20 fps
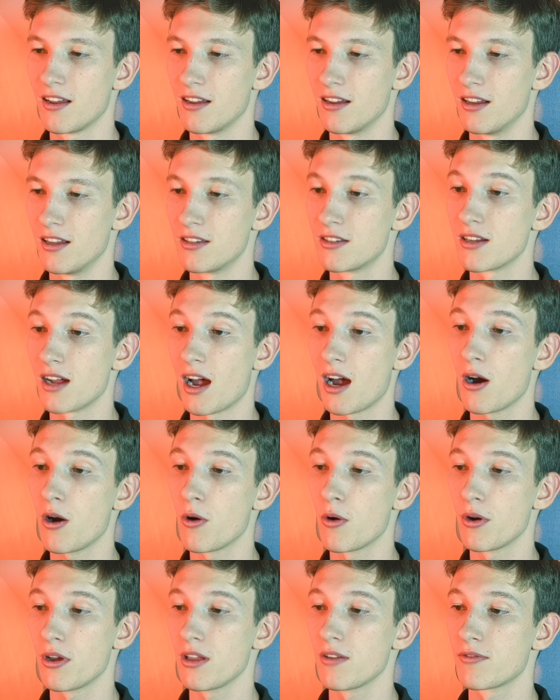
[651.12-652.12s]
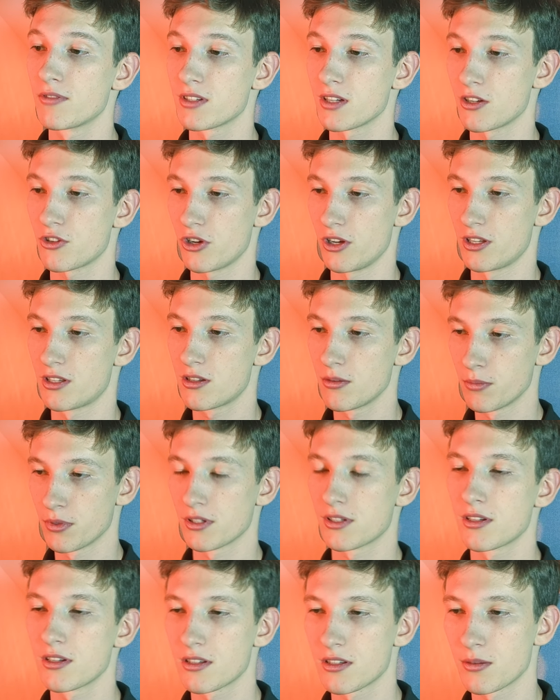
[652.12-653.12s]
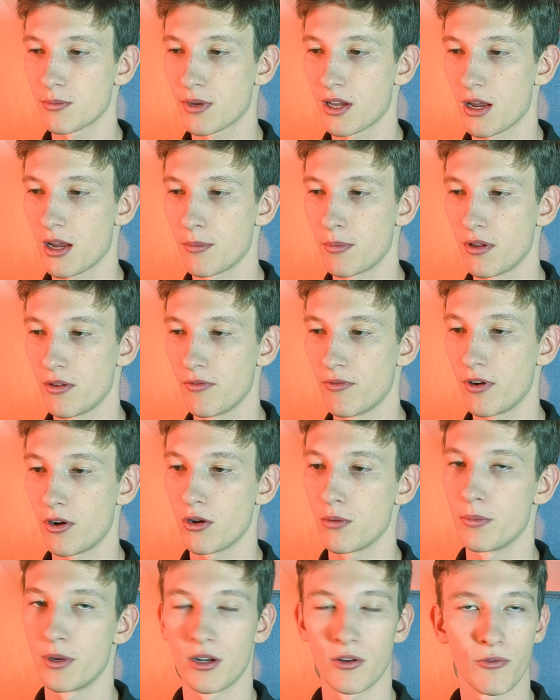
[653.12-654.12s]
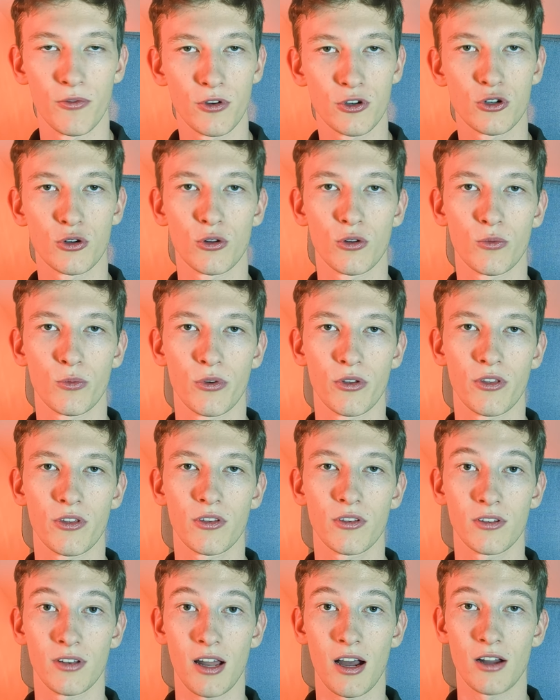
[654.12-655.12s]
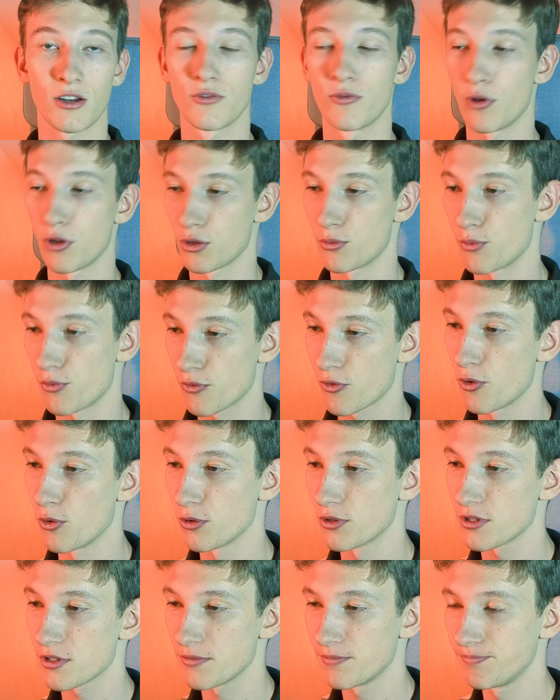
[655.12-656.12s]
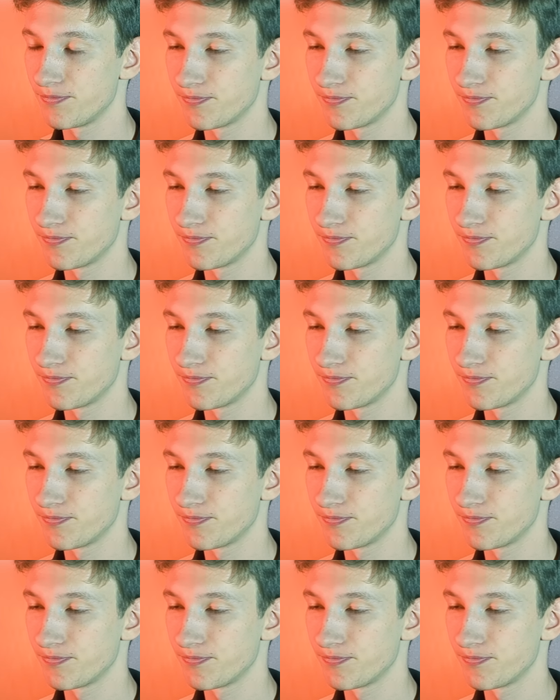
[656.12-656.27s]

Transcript: into how even such a simple system can be very beneficial with large volume of calls.